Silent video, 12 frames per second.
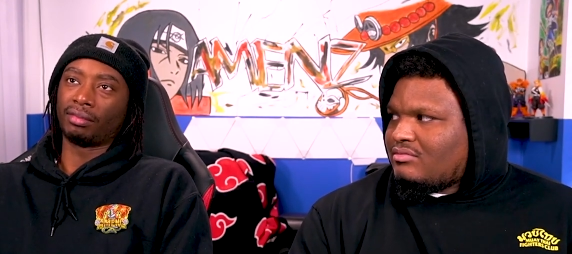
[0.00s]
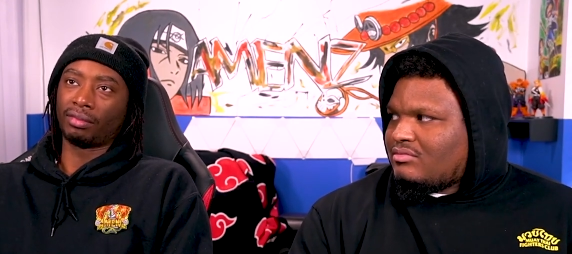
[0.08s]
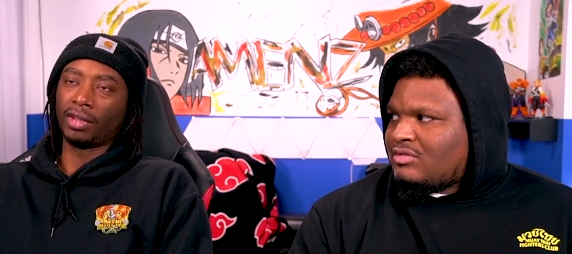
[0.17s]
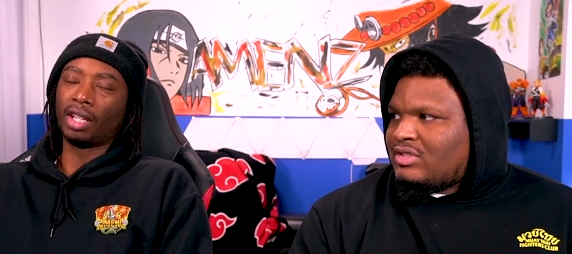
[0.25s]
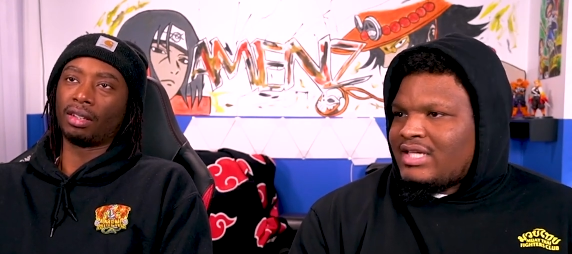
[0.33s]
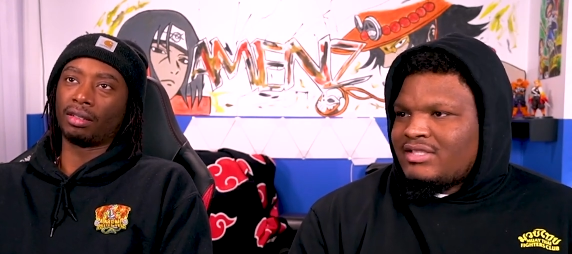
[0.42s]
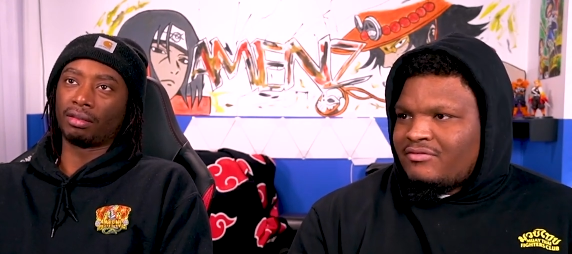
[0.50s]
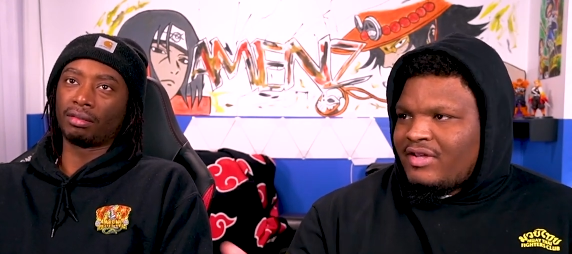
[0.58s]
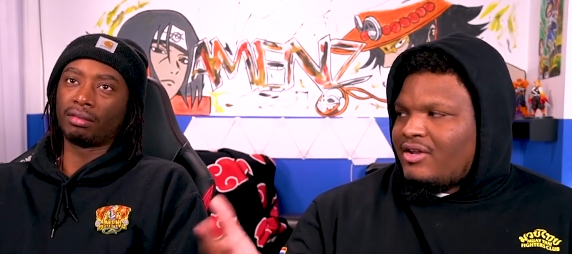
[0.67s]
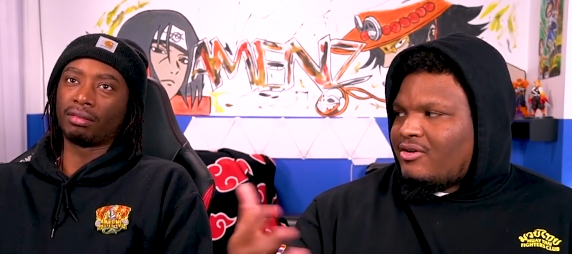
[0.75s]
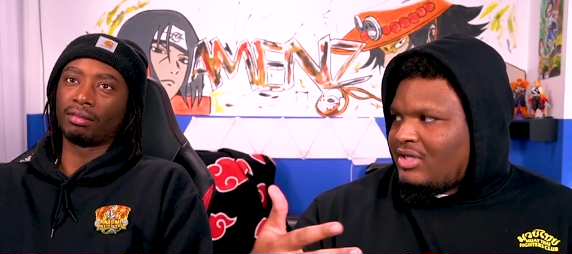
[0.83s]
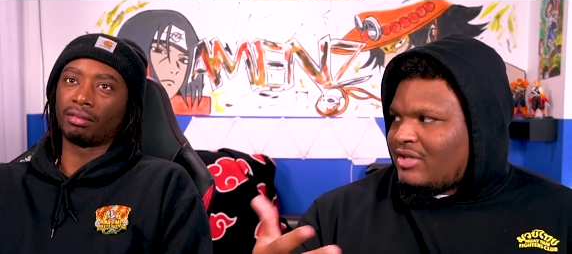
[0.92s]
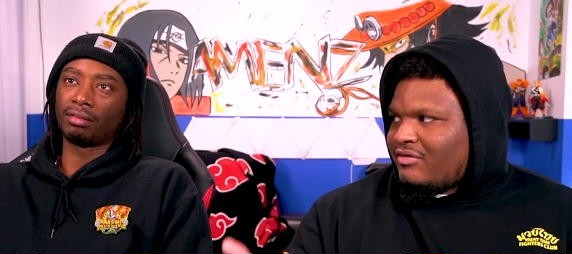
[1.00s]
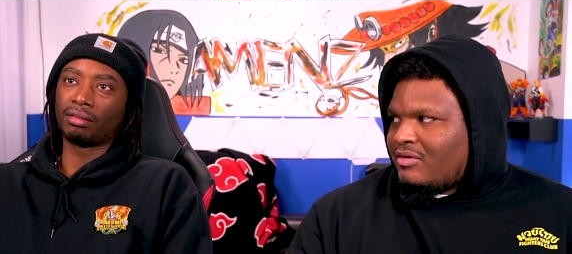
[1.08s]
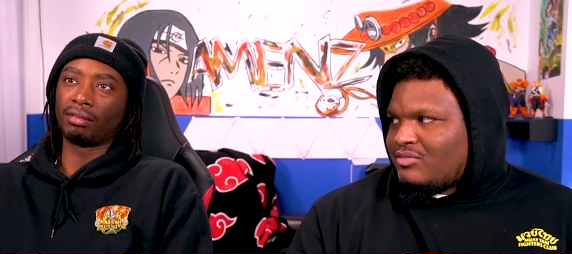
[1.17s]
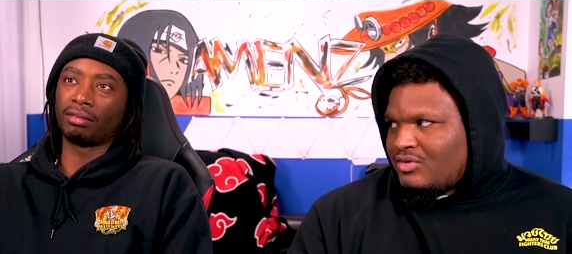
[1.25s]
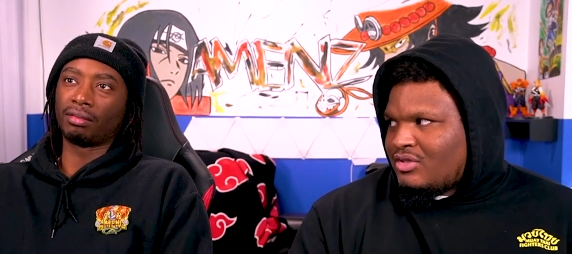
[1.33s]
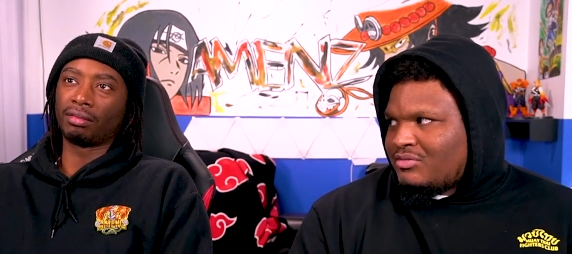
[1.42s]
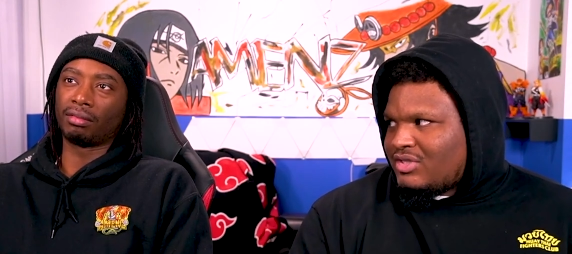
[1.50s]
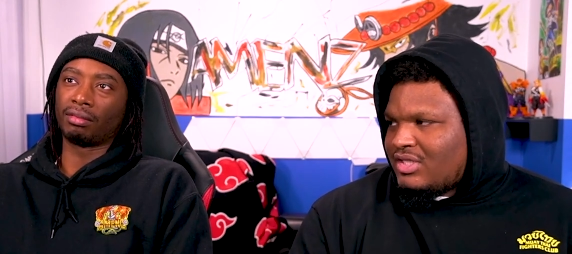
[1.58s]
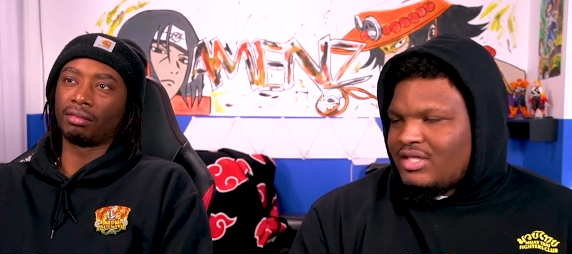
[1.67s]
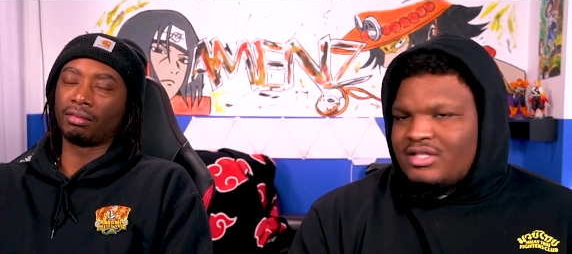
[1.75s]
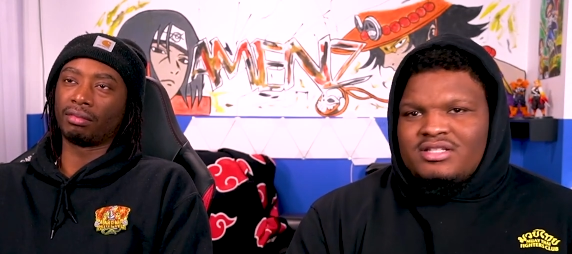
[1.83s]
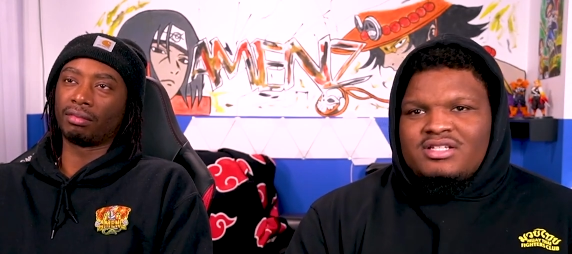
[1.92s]
Speaker 1: like the Vander left him. You know what I'm
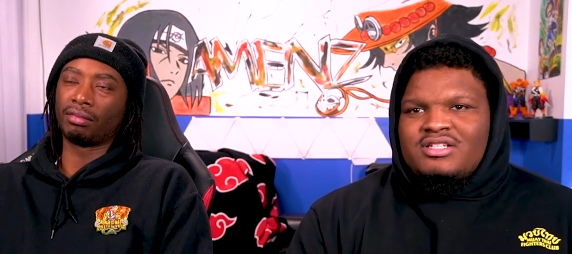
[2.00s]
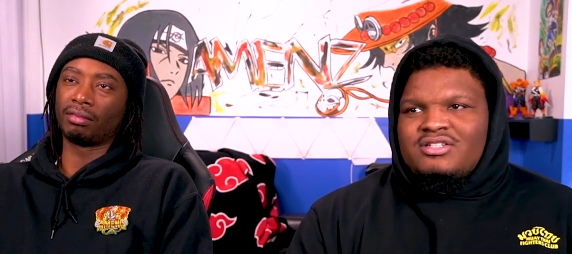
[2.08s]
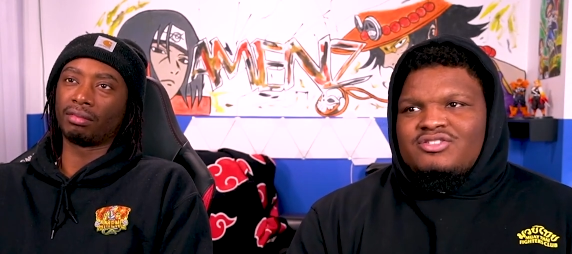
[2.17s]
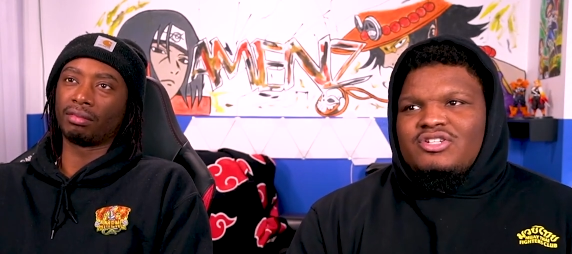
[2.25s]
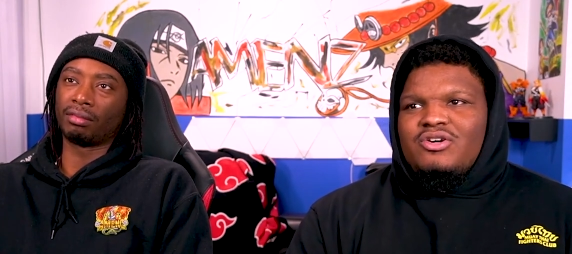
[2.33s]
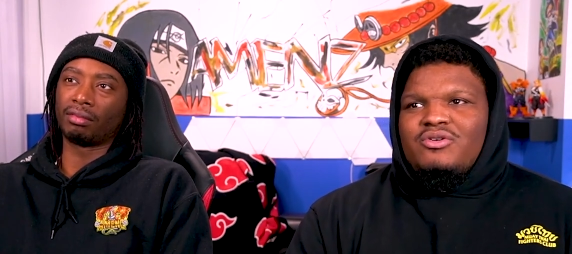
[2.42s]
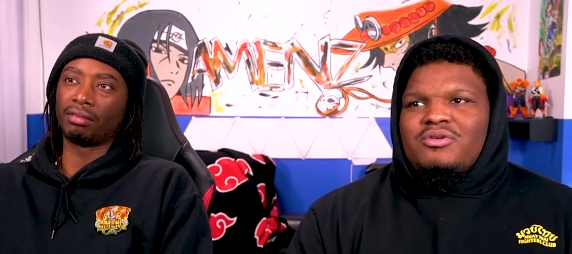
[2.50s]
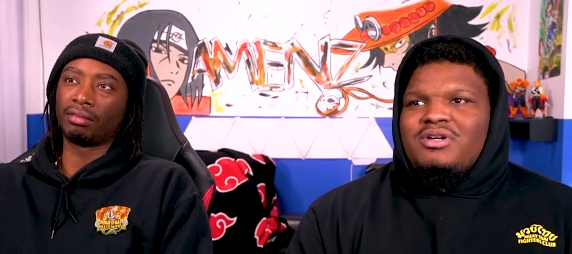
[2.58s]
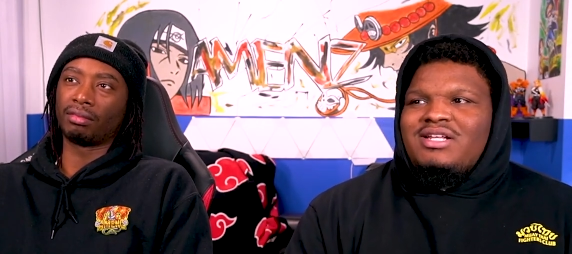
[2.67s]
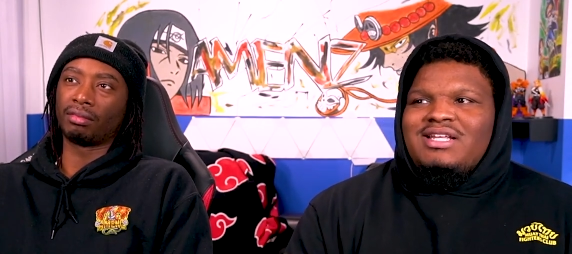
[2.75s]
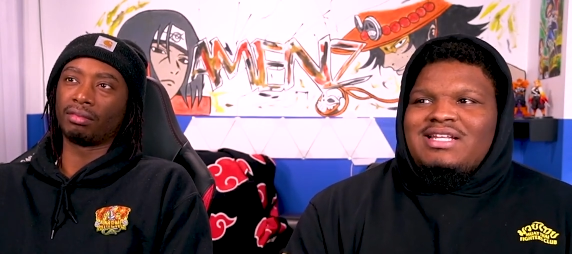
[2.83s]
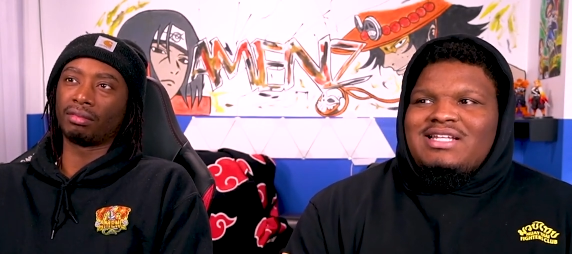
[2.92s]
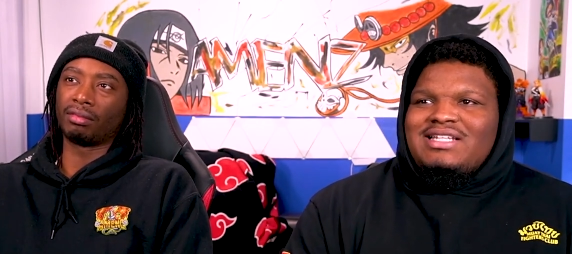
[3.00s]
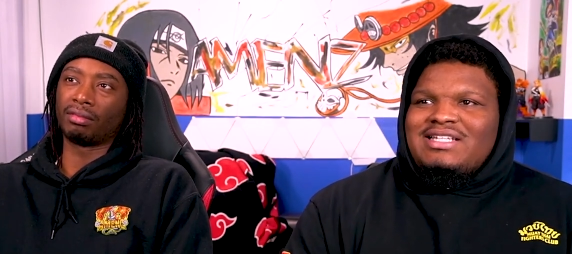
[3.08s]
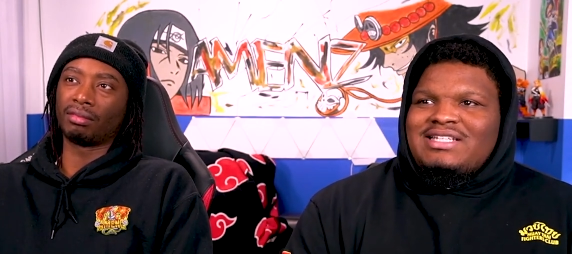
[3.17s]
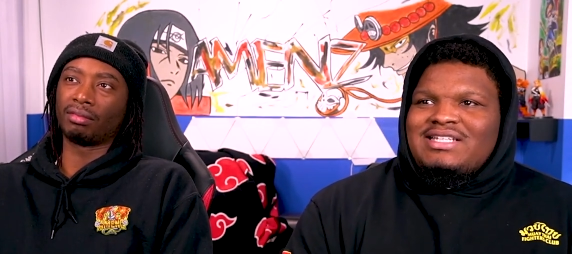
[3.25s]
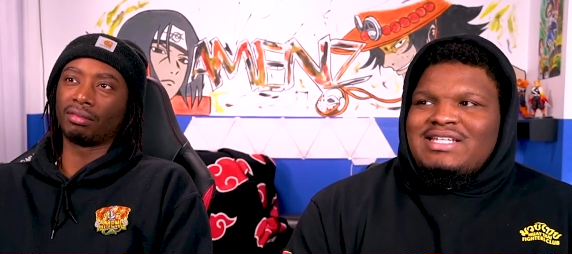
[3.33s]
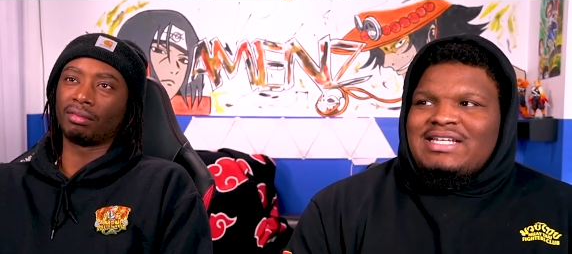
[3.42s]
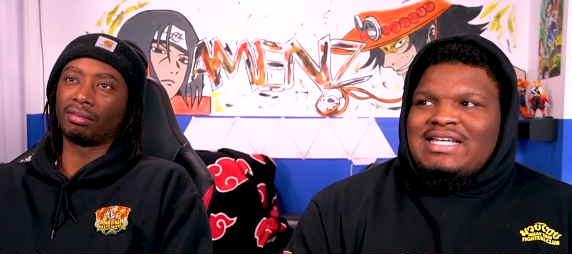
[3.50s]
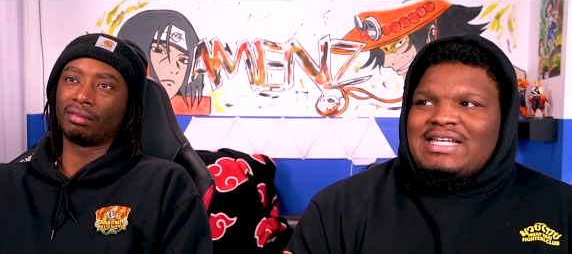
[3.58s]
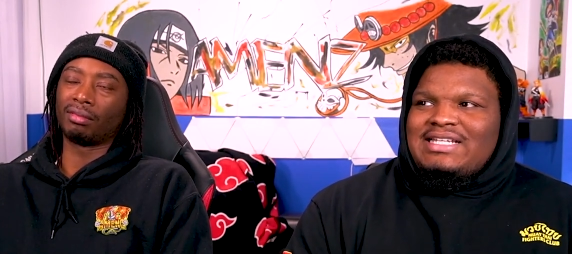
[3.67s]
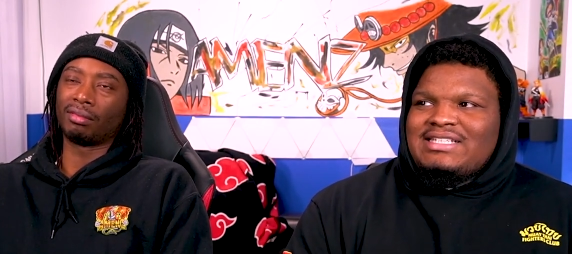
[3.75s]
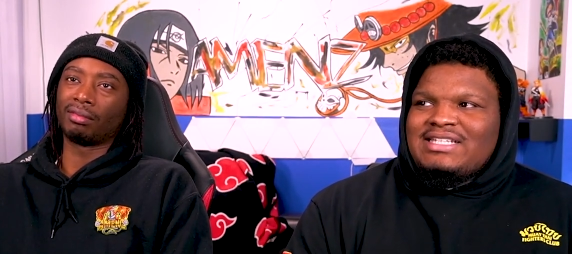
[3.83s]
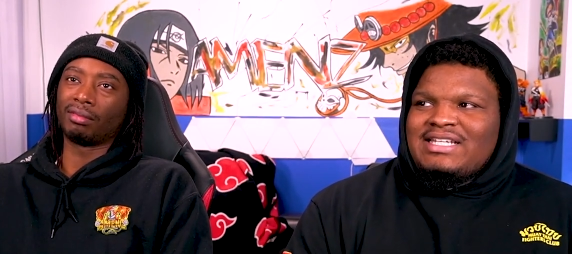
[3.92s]
saying? So.
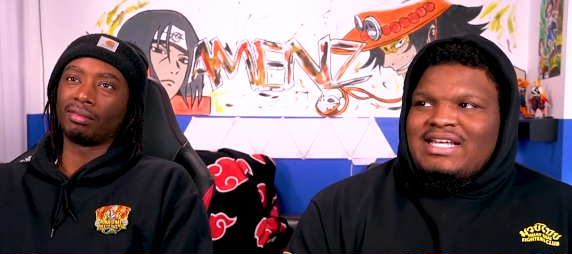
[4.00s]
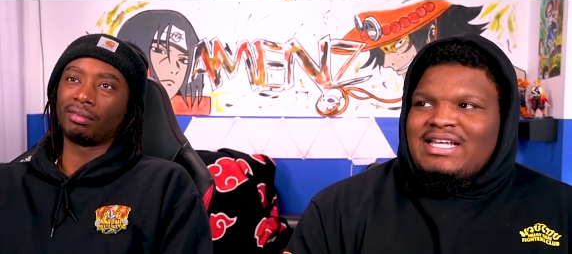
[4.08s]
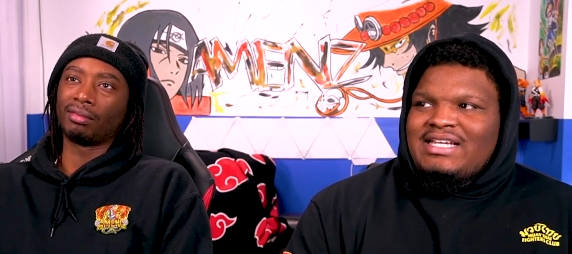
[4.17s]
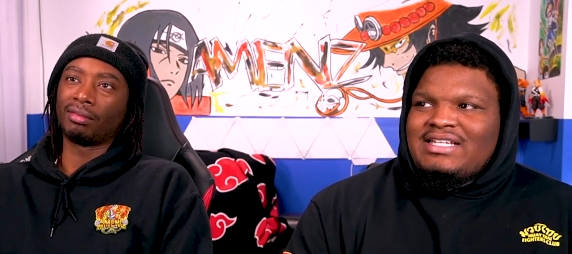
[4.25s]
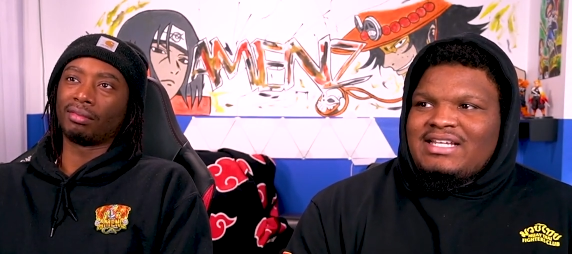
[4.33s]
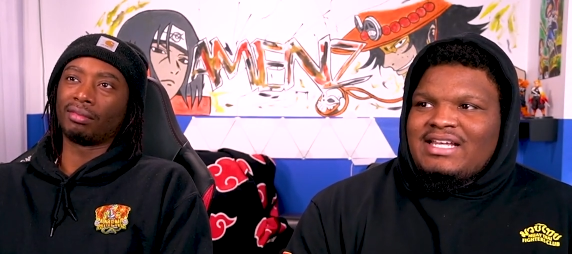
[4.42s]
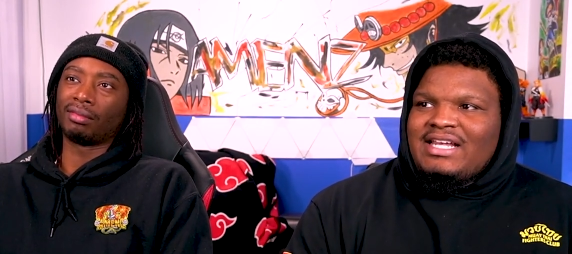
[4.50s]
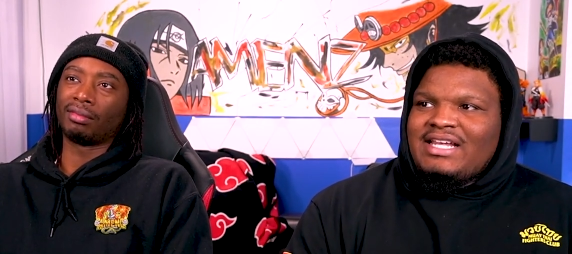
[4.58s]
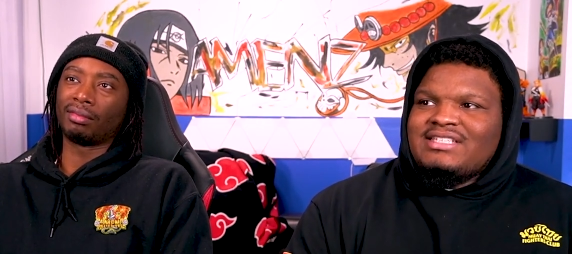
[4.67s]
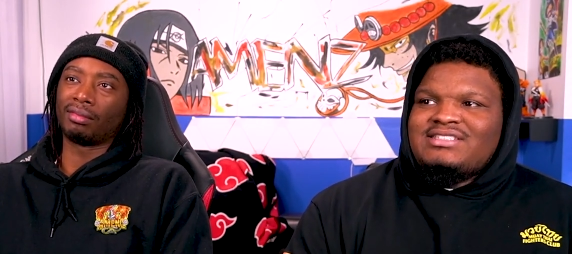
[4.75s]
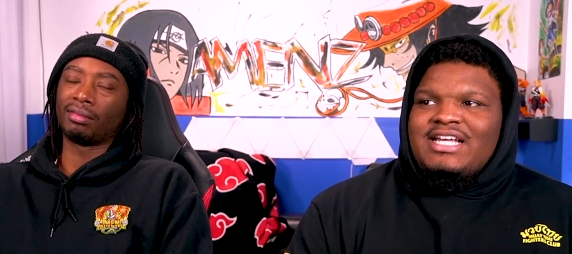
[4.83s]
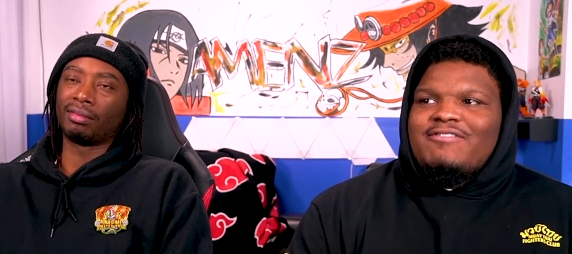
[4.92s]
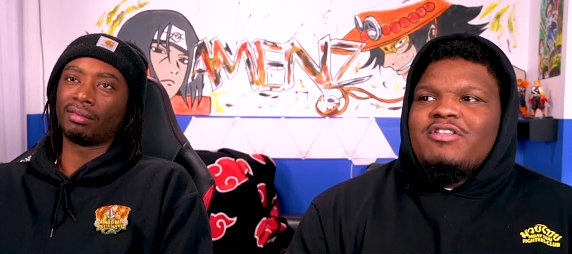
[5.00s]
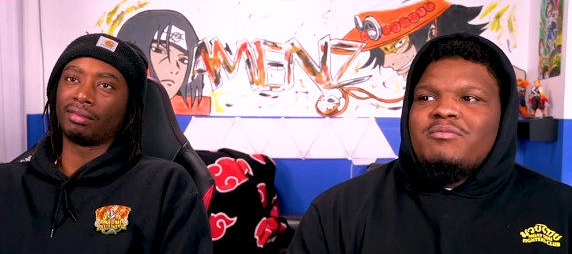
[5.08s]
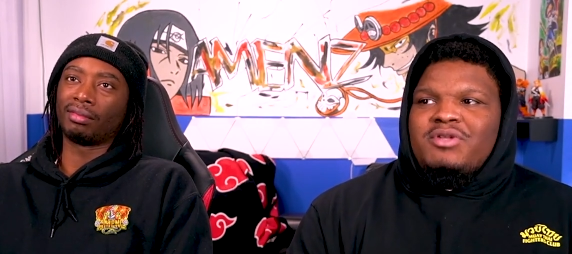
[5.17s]
He is definitely